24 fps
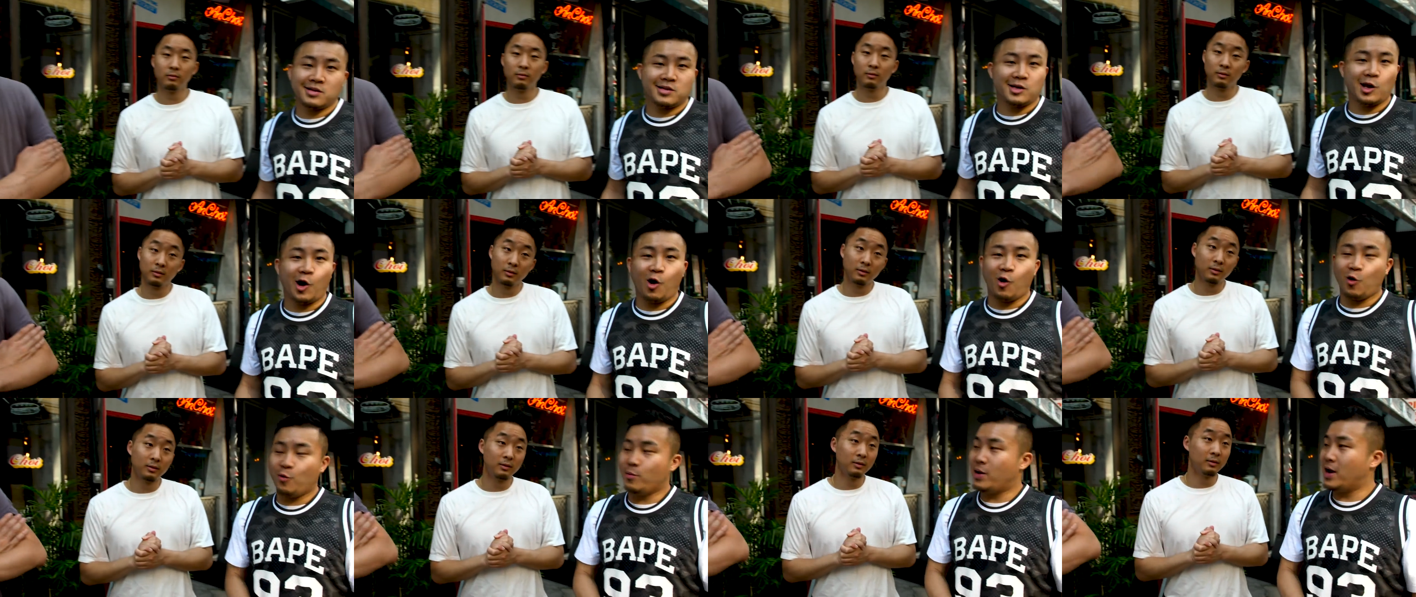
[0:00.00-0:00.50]

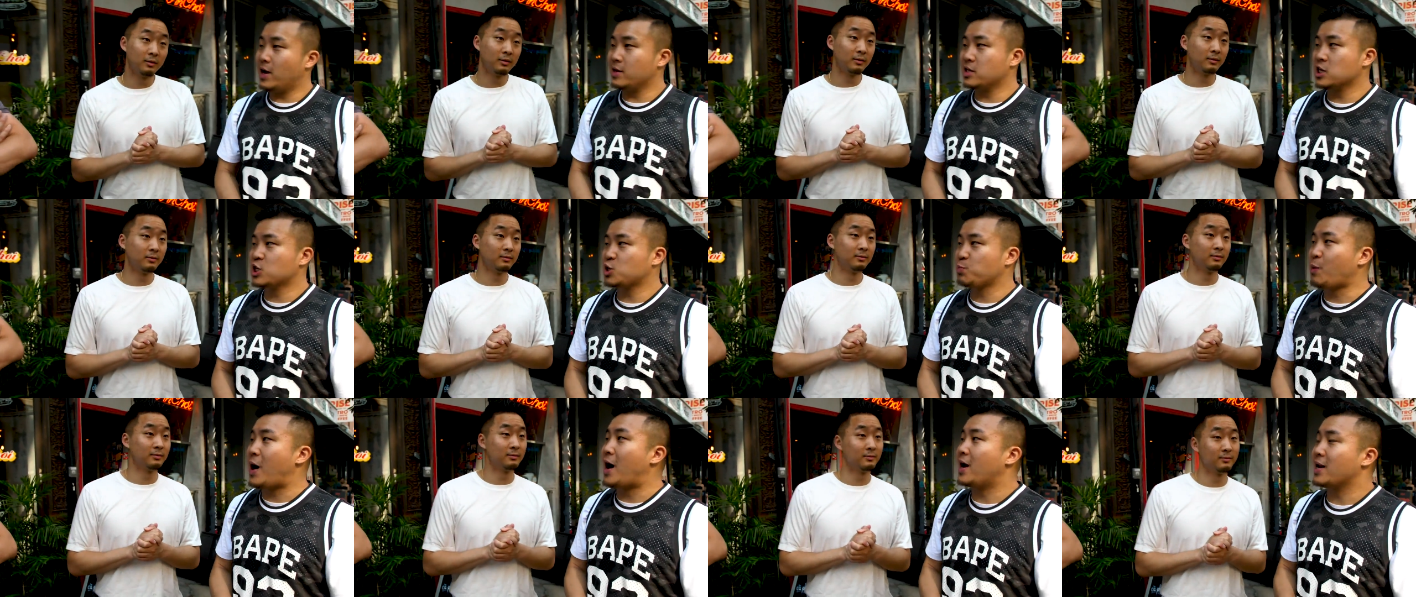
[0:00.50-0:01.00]
Speaker 1: Yo man,
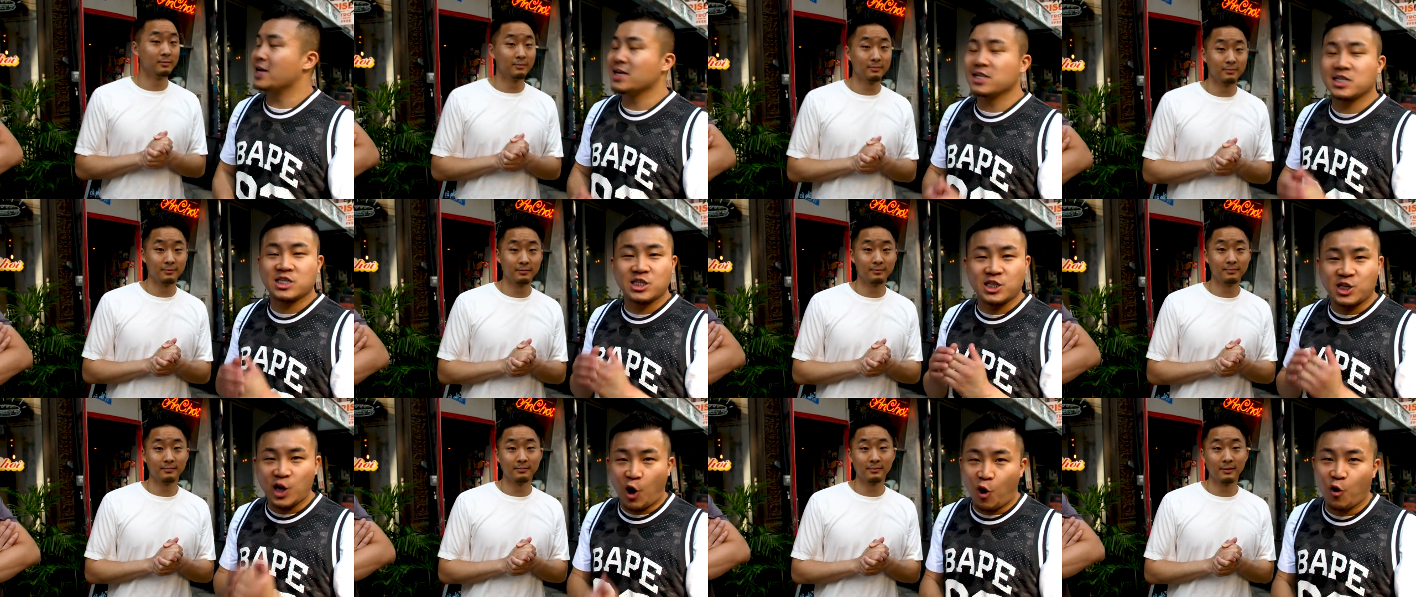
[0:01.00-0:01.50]
this spot
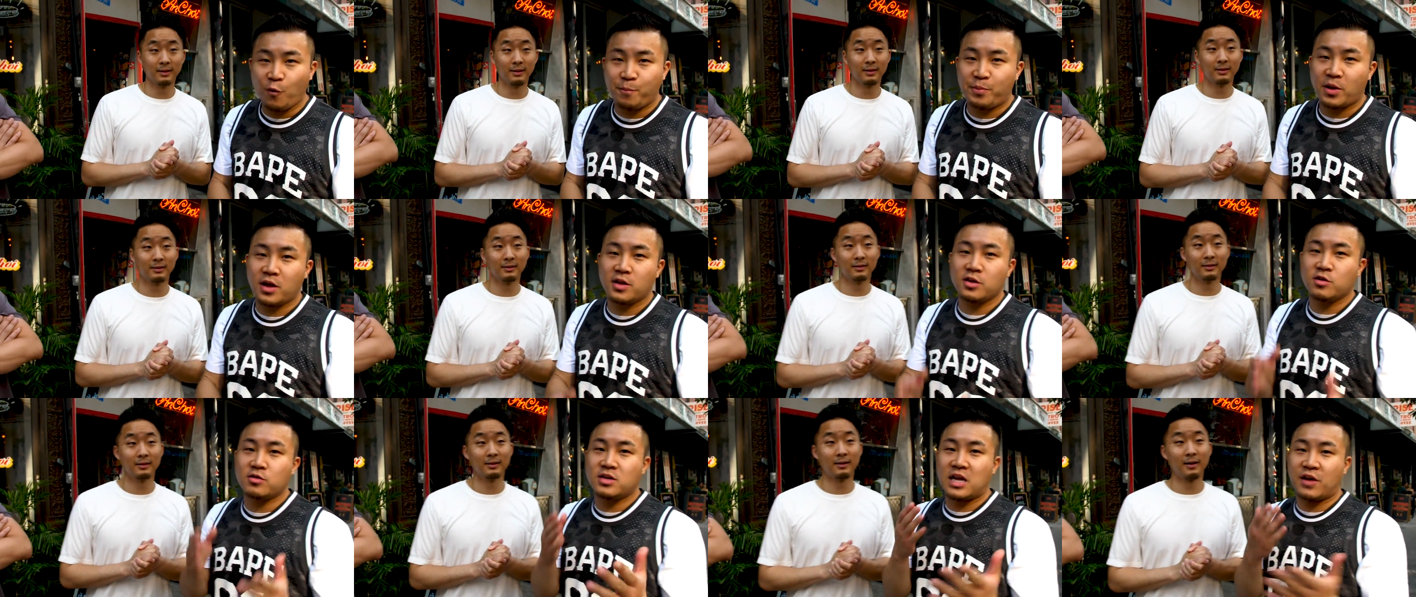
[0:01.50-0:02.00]
is dope.
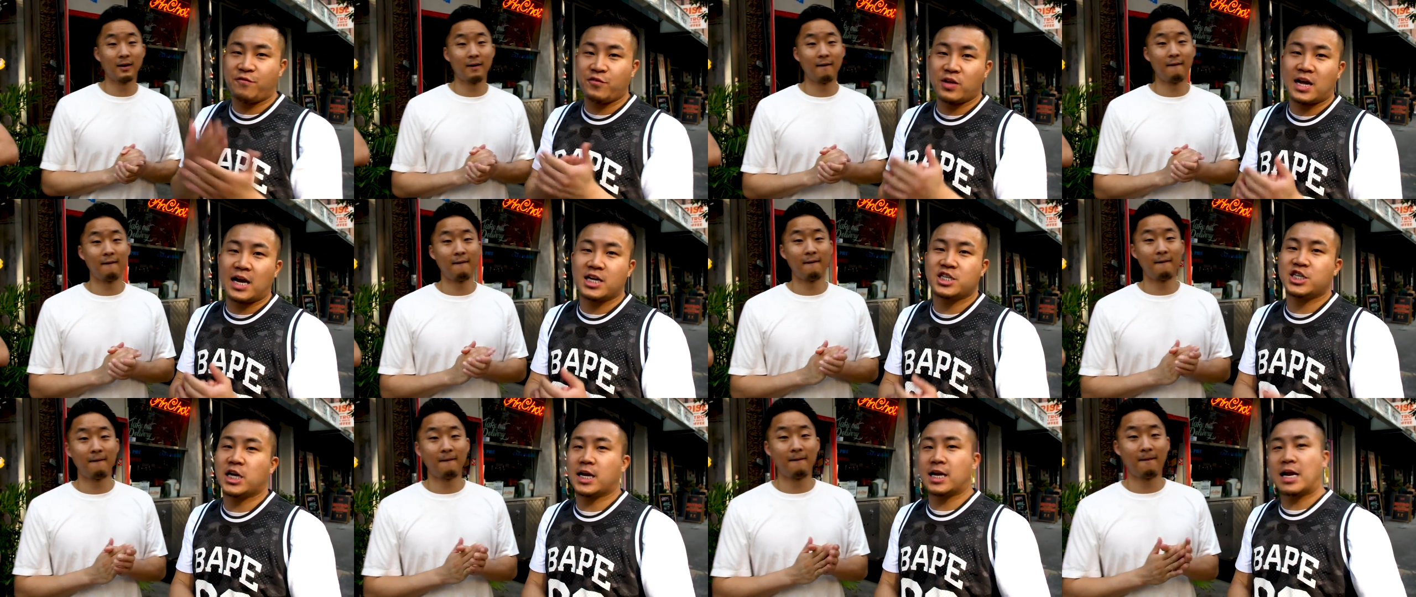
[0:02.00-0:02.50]
You definitely
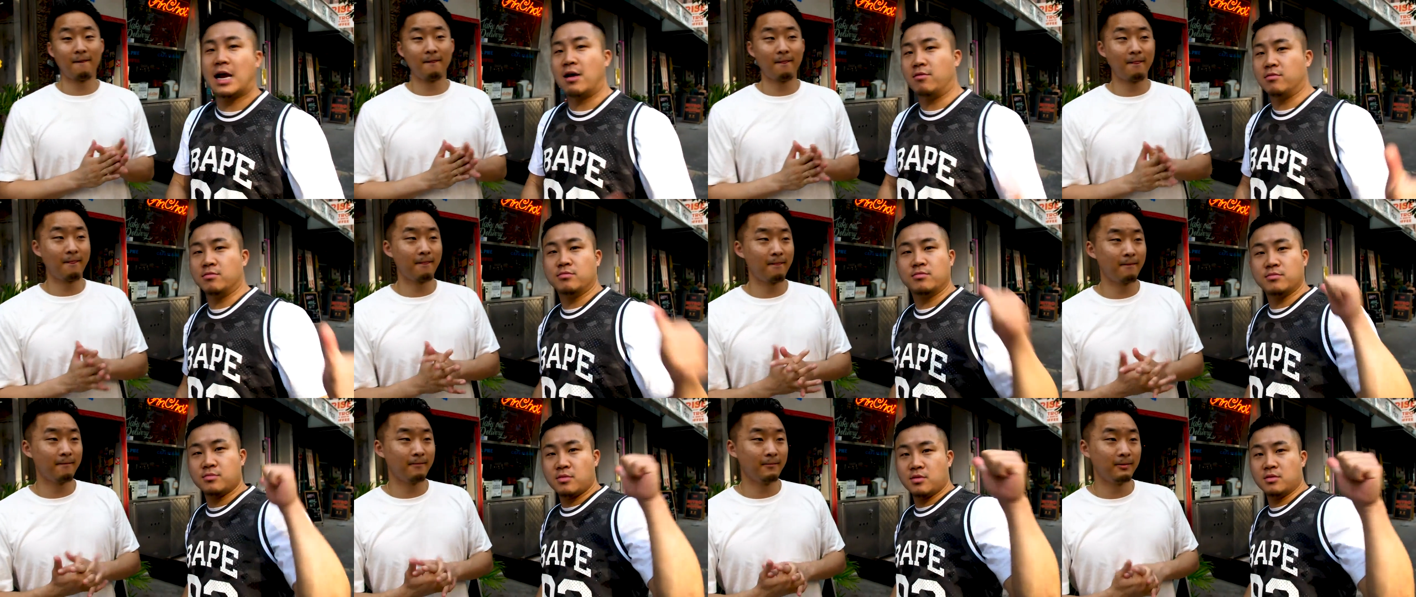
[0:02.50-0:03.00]
got to check it out.
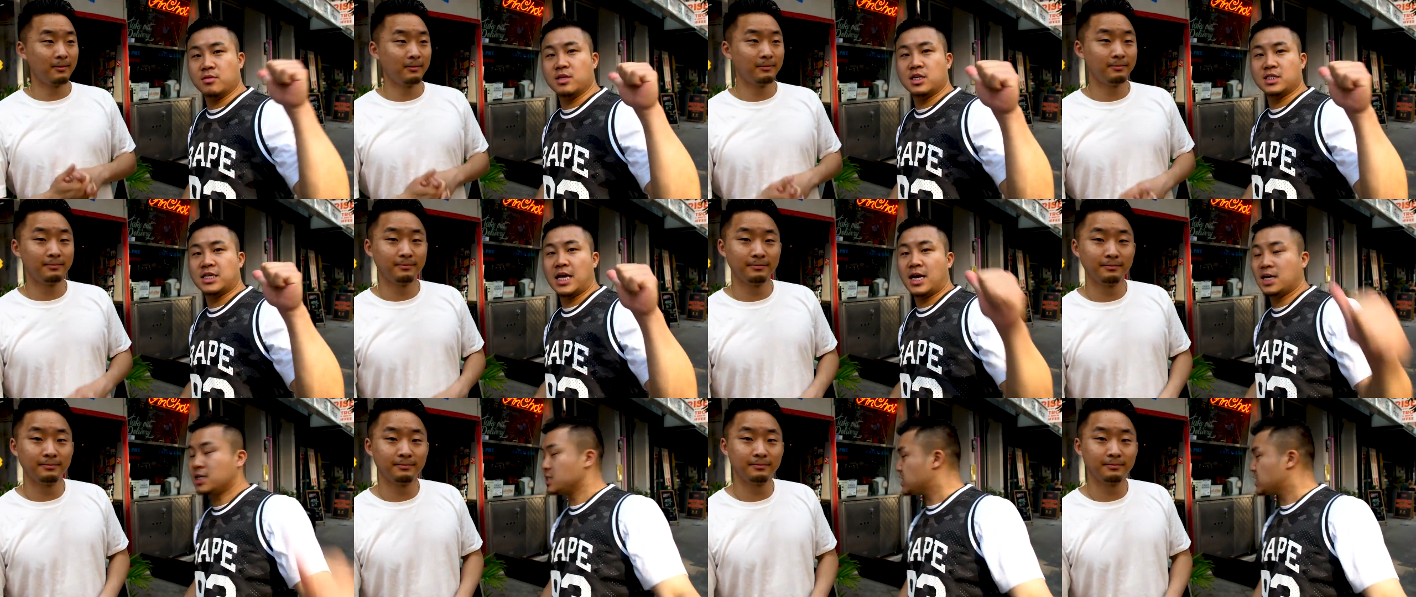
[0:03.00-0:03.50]
Let's head